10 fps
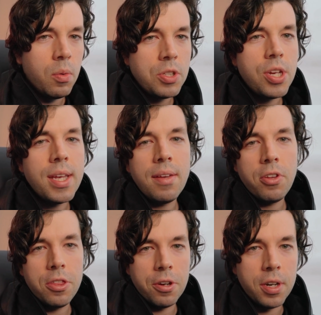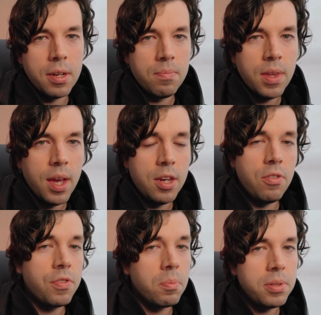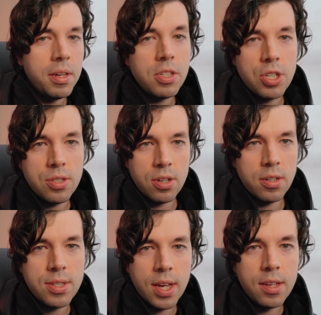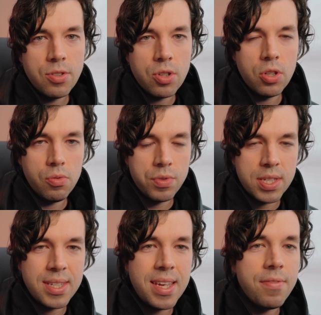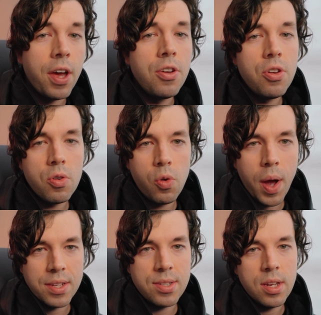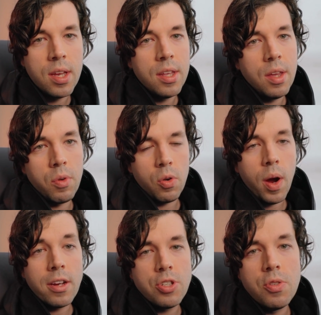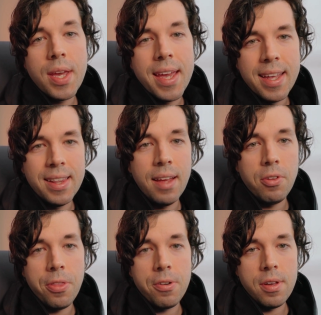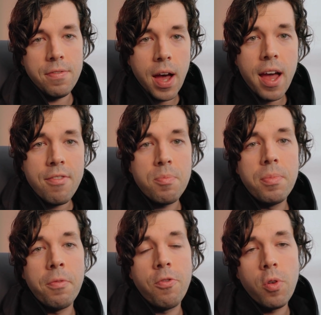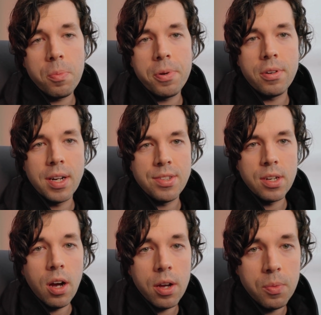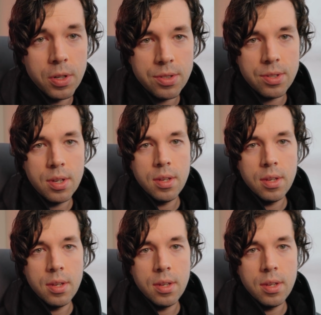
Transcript: once you hit level 30 and you've completed Shazar Sands, you'll receive a new quest that requires you to hit level 35 before progressing onwards.